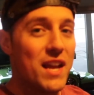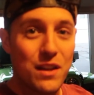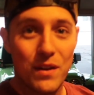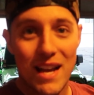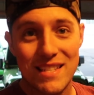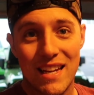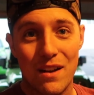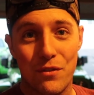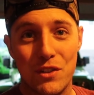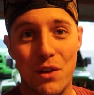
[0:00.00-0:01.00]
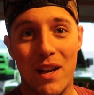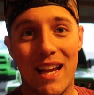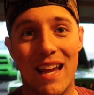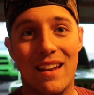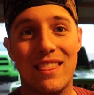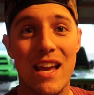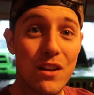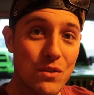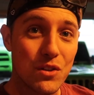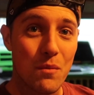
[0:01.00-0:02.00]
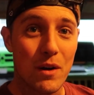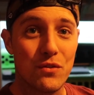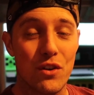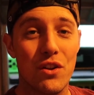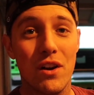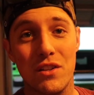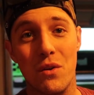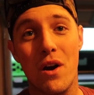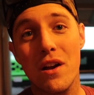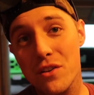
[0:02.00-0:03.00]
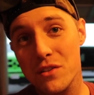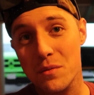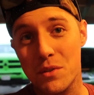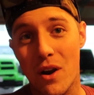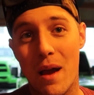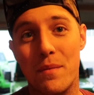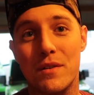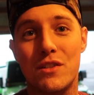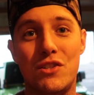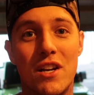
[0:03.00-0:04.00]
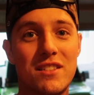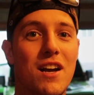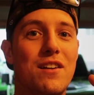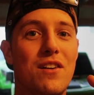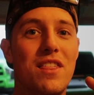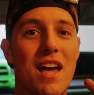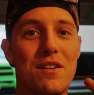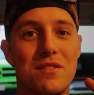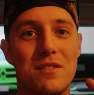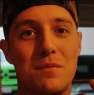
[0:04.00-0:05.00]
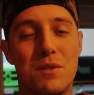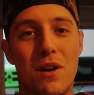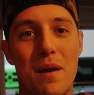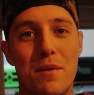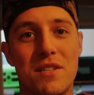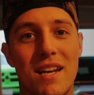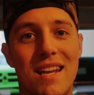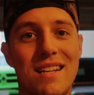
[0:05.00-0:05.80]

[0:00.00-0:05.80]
Thank you guys again for tuning in. Thank you so much for 3,200 subscribers, just under 1,000 subscribers on